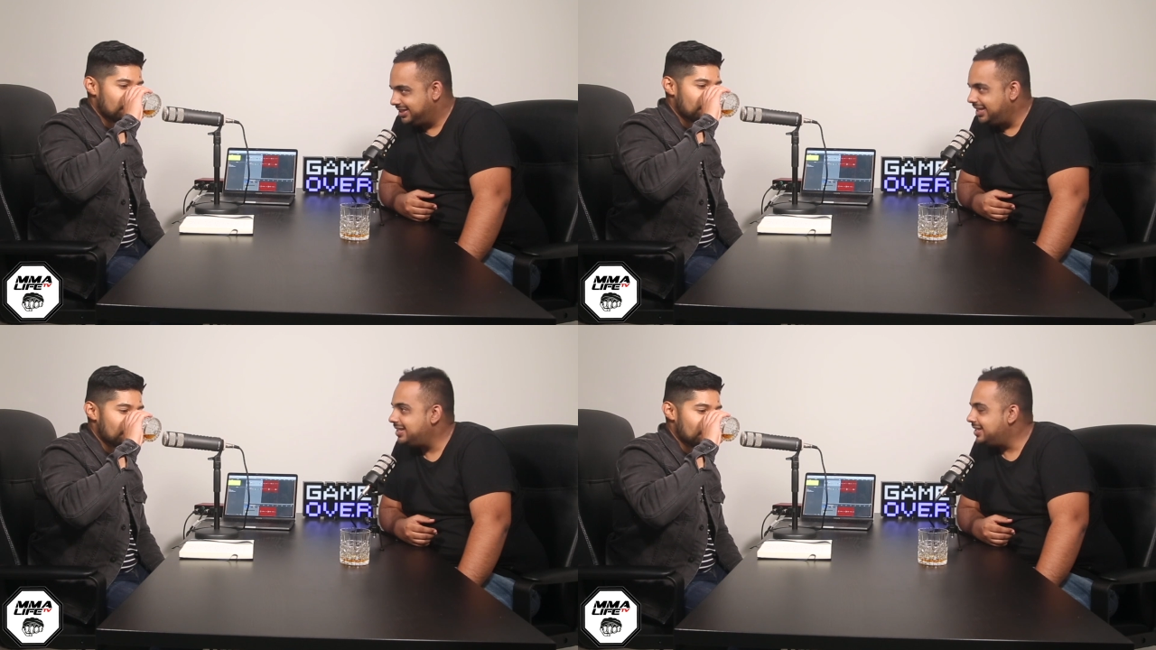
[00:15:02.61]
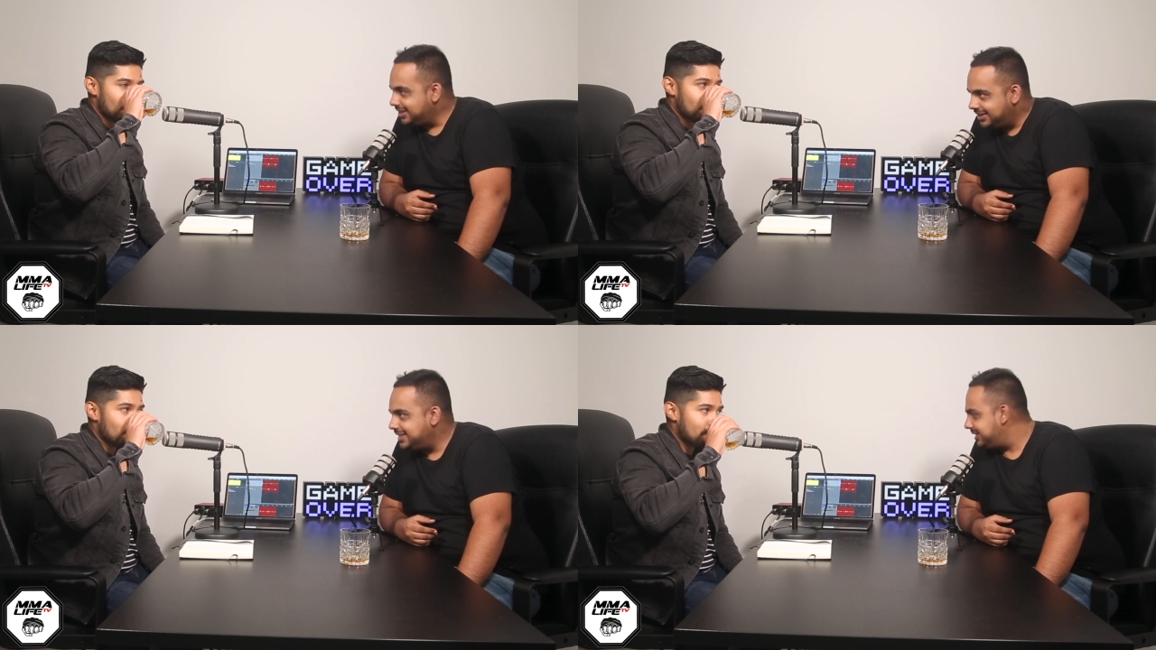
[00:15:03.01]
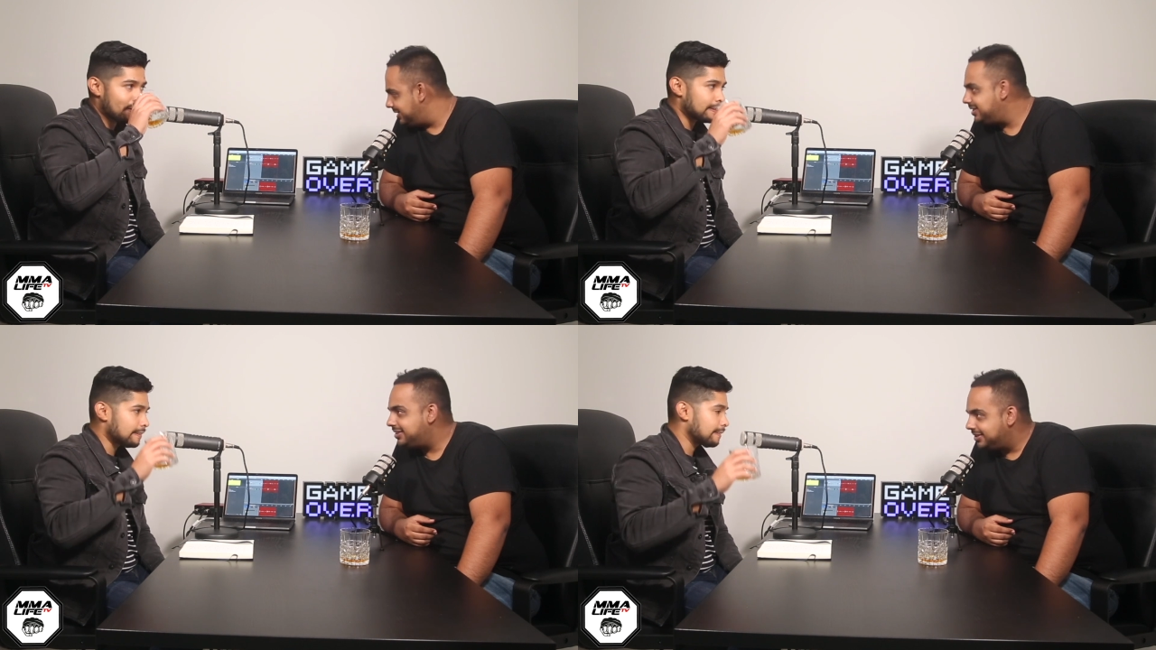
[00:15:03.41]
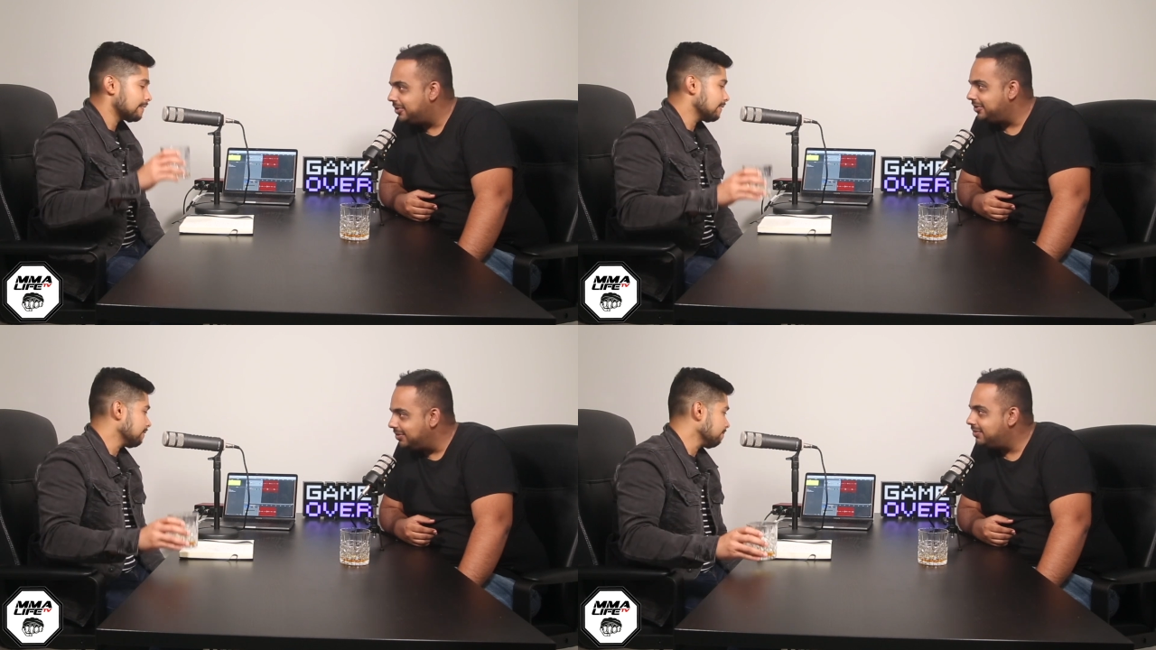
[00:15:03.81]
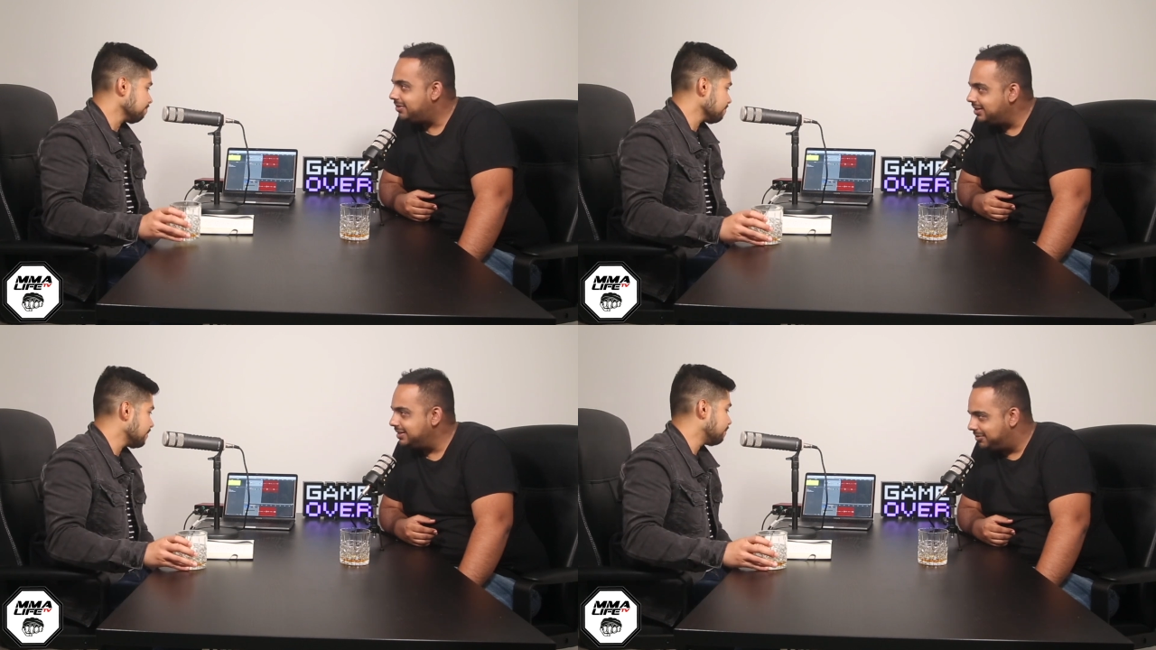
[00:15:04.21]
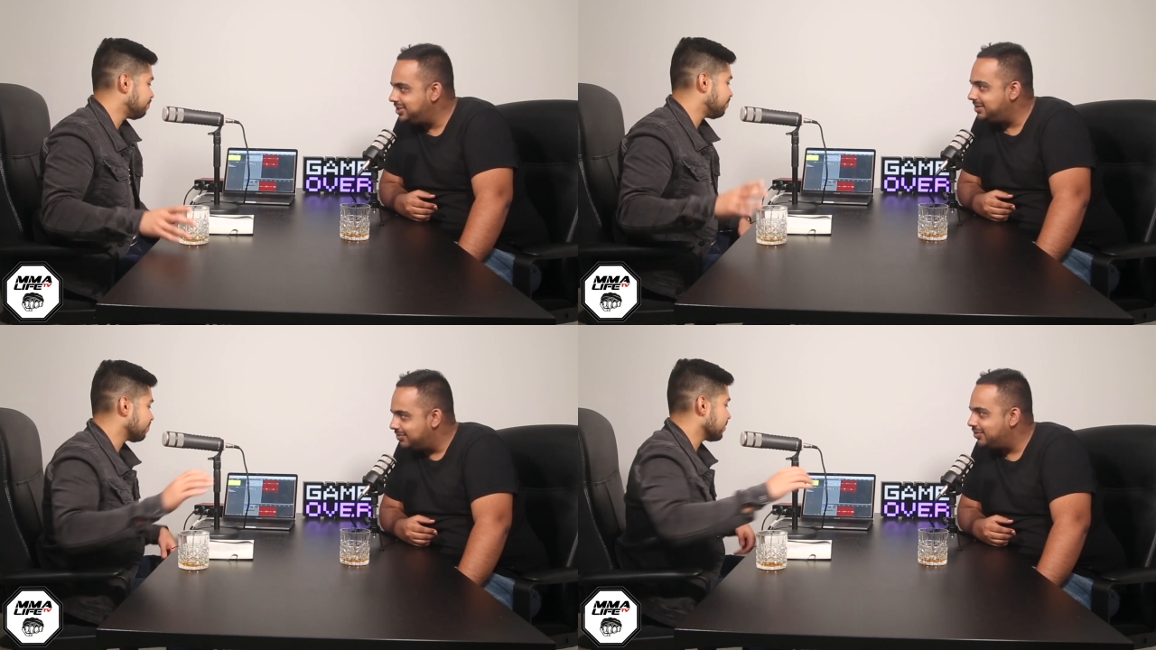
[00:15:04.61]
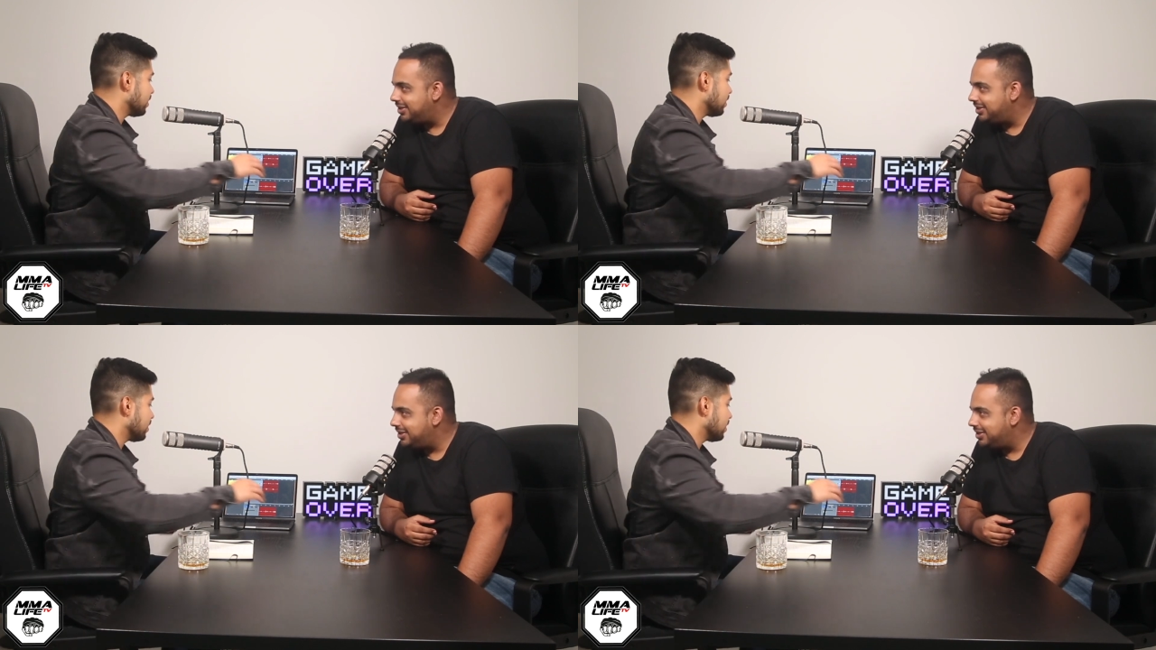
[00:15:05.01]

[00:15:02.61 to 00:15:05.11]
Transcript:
Speaker 1: Yeah, th- this is just going on. It was it more